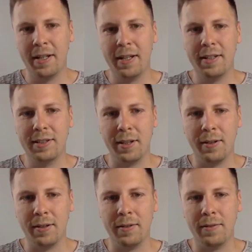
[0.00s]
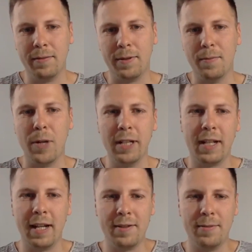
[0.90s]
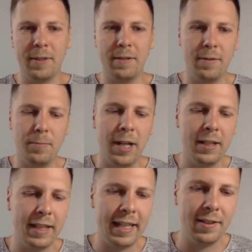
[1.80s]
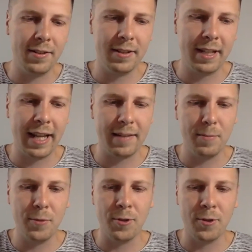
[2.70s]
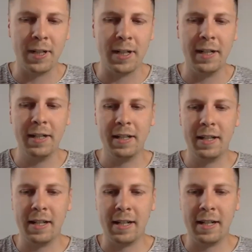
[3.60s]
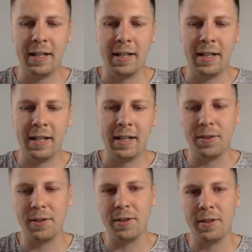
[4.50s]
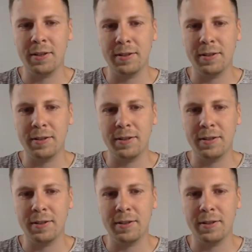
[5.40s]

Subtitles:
So from one customer, from one lead, you could get more product sold.